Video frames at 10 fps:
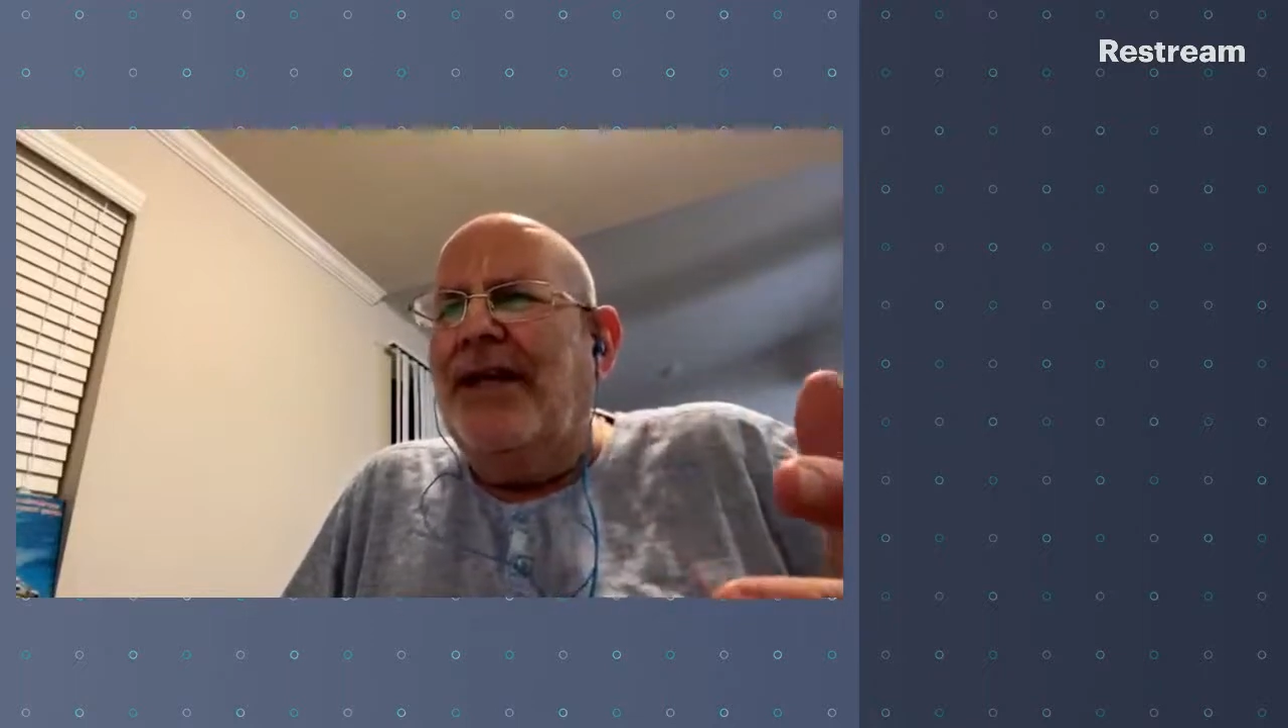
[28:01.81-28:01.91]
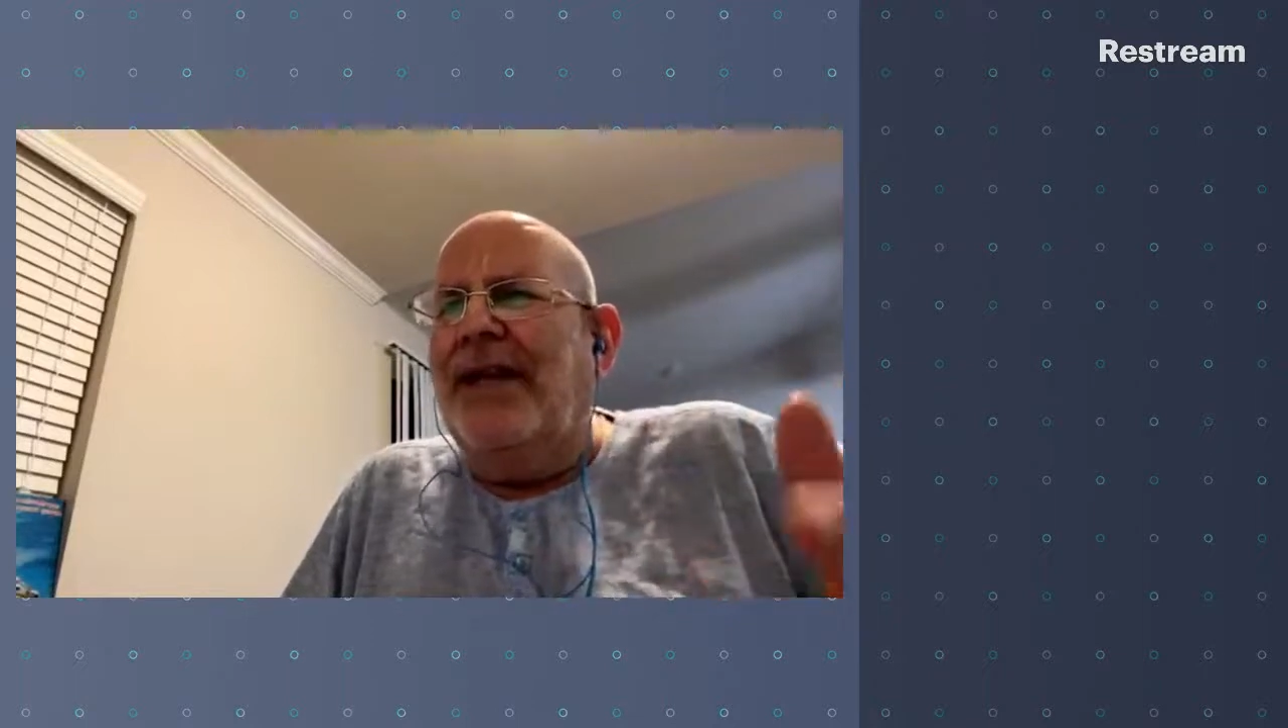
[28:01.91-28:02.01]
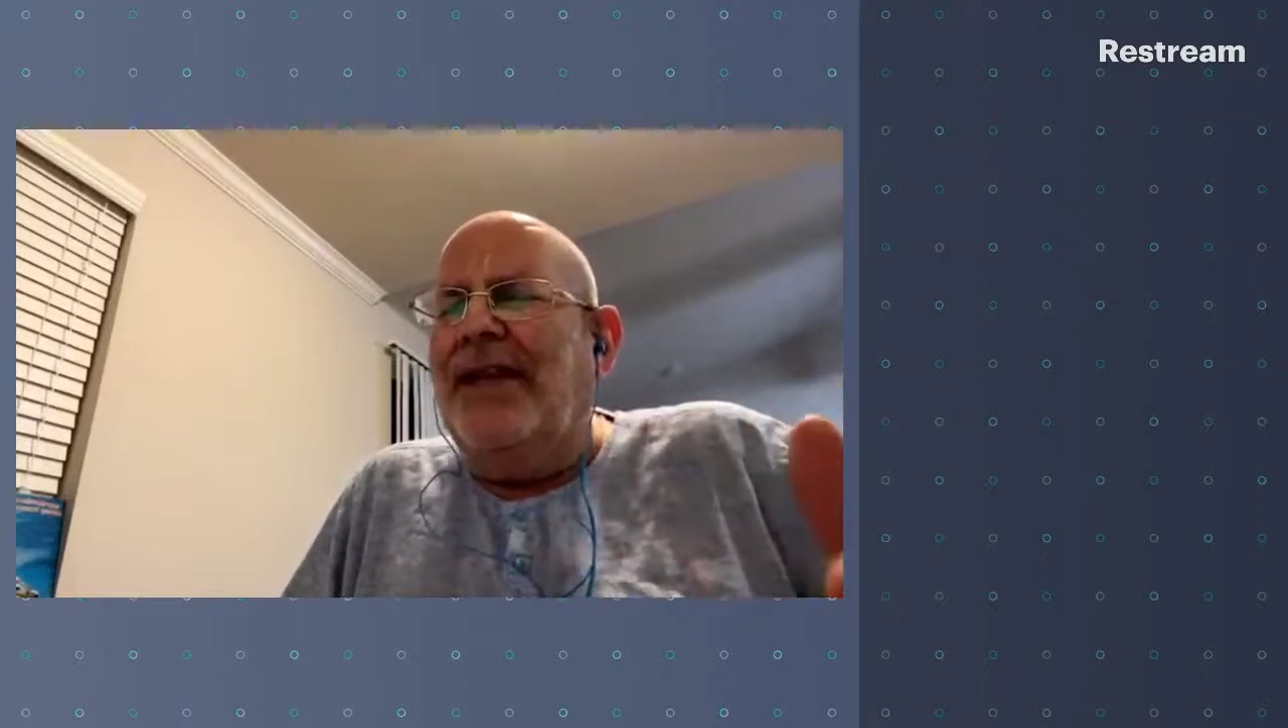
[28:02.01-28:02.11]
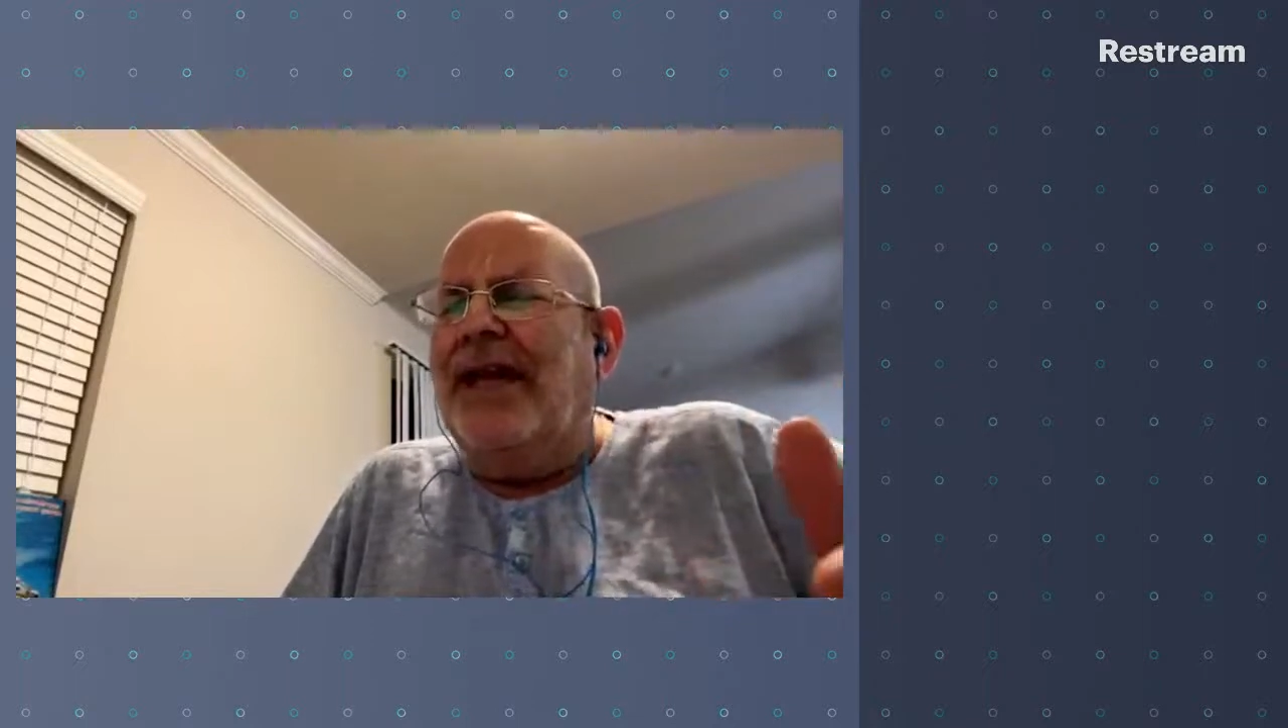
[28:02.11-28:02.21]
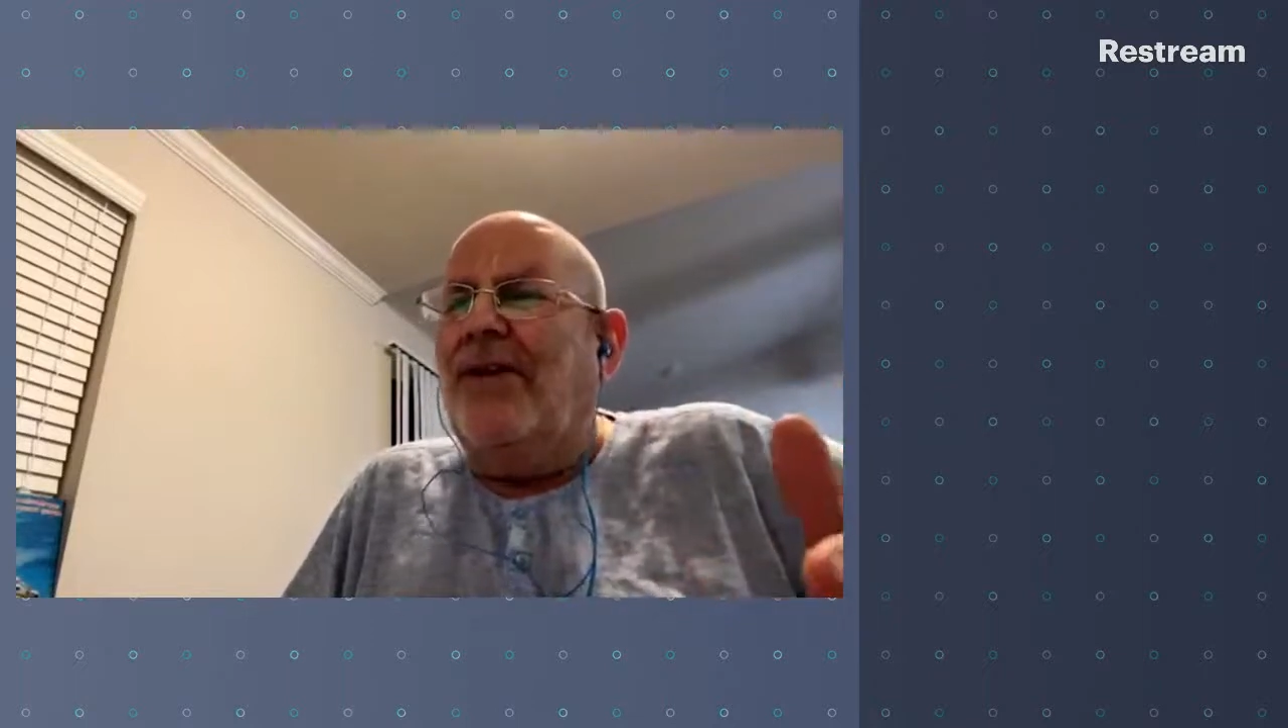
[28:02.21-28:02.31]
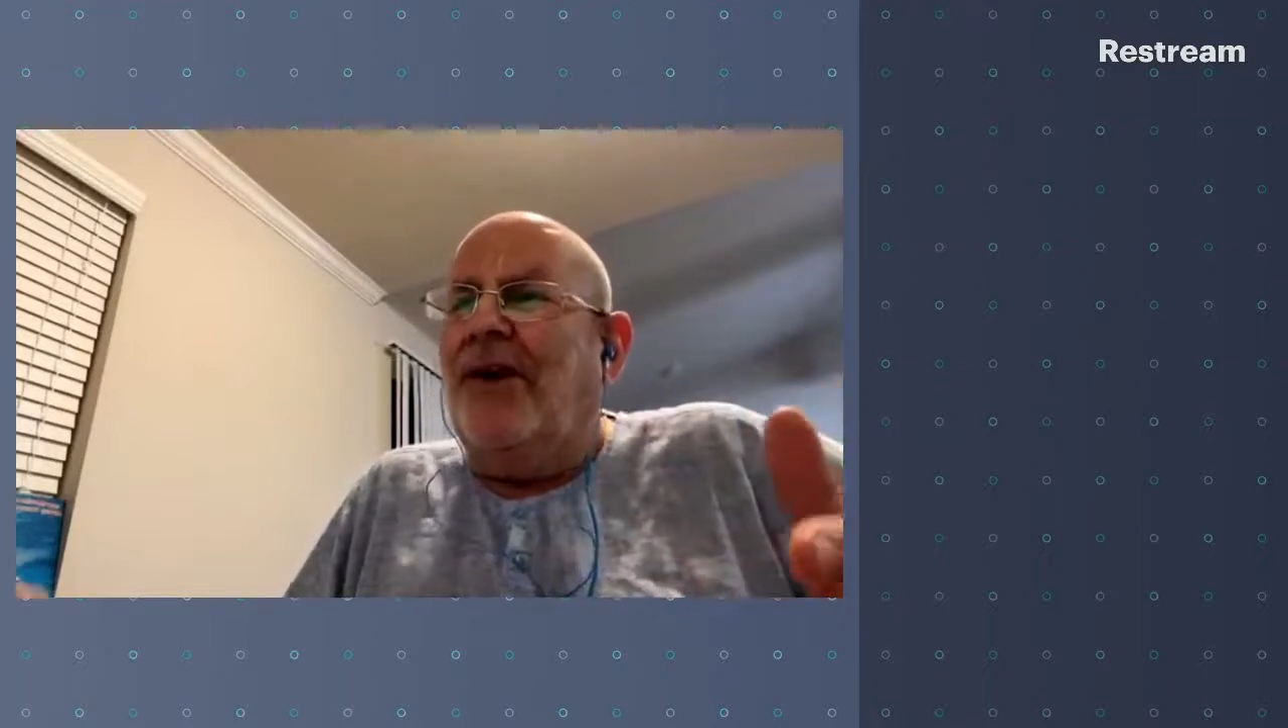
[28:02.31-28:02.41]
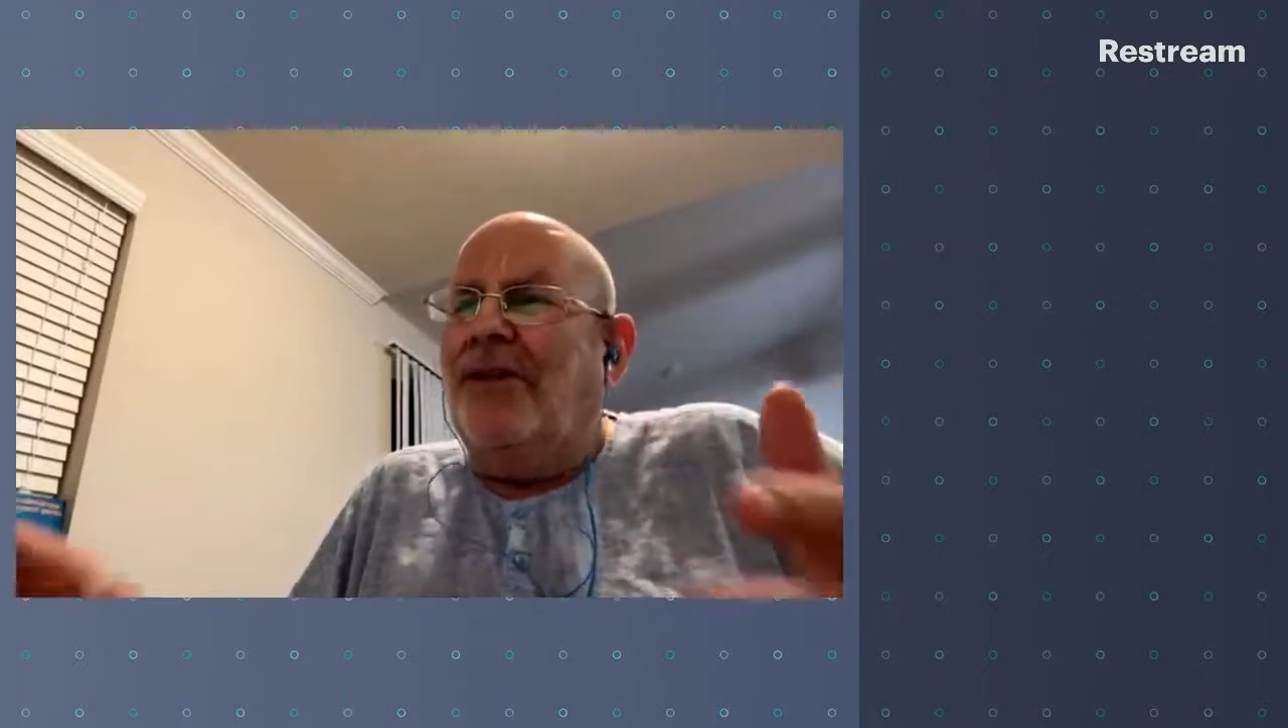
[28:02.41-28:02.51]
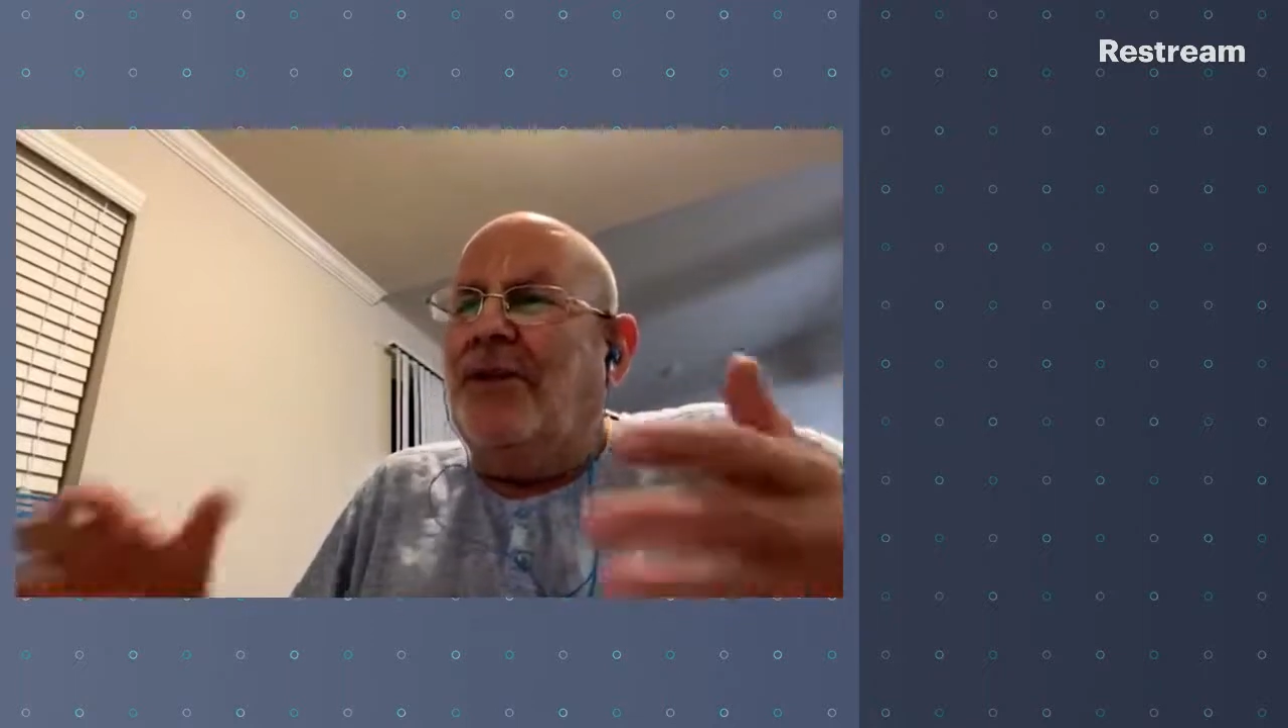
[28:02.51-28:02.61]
And then all